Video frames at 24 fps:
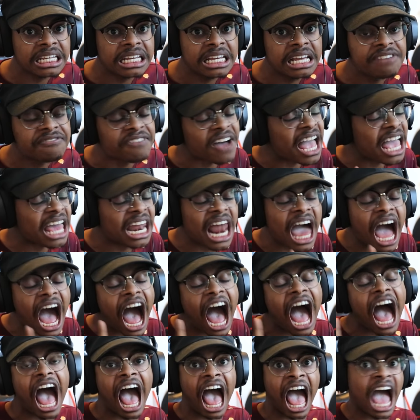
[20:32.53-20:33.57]
For his little
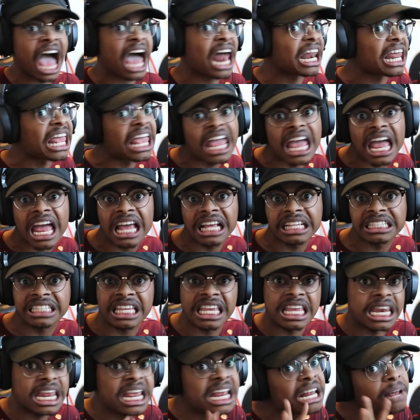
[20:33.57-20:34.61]
audience. He
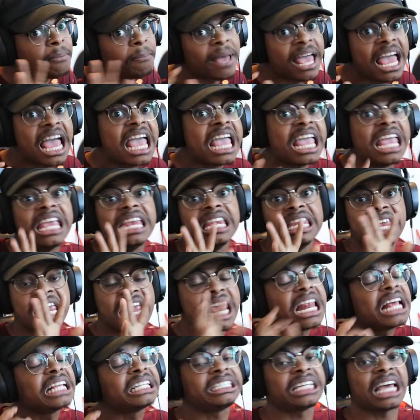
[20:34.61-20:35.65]
need to, he need
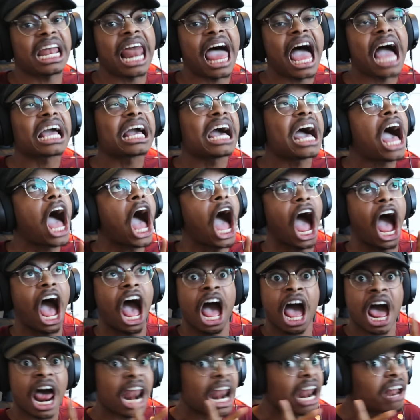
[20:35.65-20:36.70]
to chill out, cause
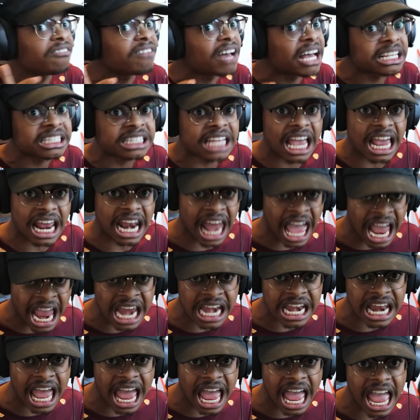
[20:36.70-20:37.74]
all of us ain't like
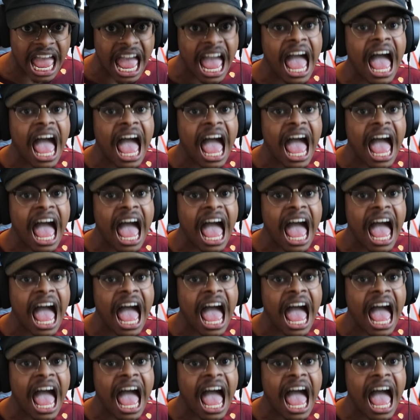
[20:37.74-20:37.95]
that.